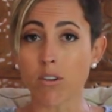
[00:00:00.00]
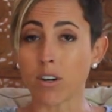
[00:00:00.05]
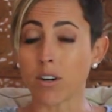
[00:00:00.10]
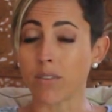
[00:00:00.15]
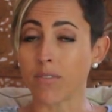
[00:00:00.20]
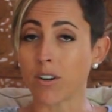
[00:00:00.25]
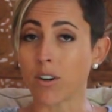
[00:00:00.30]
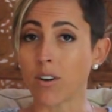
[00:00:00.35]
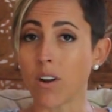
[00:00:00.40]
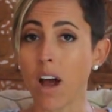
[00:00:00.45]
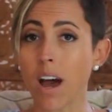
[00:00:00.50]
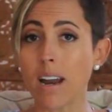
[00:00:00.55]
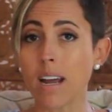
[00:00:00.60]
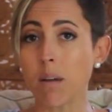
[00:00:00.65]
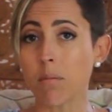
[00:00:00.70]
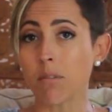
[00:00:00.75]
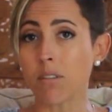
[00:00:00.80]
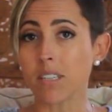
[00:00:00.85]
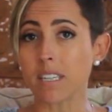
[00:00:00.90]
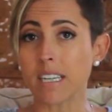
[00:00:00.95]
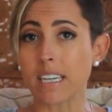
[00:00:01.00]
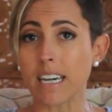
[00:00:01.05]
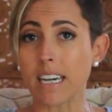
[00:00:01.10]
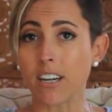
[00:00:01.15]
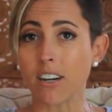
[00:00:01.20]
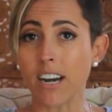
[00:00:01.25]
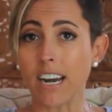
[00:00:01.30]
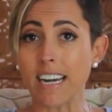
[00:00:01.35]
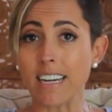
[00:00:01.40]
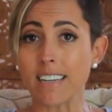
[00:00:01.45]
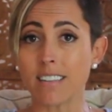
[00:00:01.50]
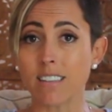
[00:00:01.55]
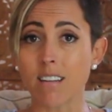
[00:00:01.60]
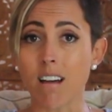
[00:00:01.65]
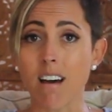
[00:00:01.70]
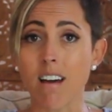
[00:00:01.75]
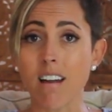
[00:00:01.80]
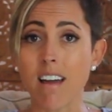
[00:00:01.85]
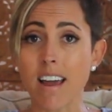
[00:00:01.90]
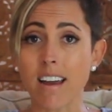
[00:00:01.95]
or if you're not able to get your hands
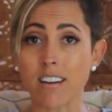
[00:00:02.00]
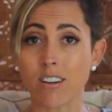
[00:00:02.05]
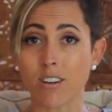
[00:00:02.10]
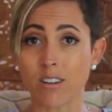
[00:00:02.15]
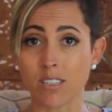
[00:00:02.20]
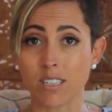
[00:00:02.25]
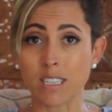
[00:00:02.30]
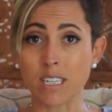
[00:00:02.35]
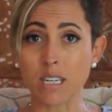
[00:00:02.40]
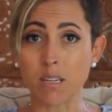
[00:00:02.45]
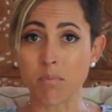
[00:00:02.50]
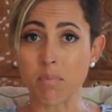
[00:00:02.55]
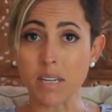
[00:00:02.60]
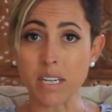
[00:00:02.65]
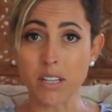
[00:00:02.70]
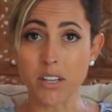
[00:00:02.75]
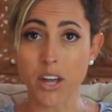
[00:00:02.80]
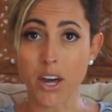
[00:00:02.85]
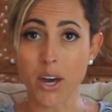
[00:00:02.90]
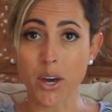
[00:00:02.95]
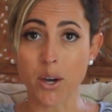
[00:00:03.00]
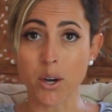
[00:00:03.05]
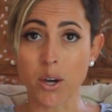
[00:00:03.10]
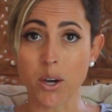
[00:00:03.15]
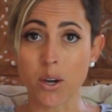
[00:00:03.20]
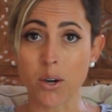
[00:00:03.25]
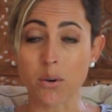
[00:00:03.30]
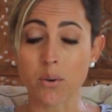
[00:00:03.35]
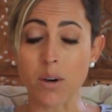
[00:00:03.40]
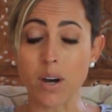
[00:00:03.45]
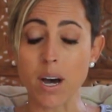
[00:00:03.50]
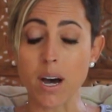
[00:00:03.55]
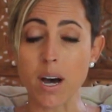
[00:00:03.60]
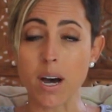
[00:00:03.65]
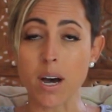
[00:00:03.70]
on a nursing pillow,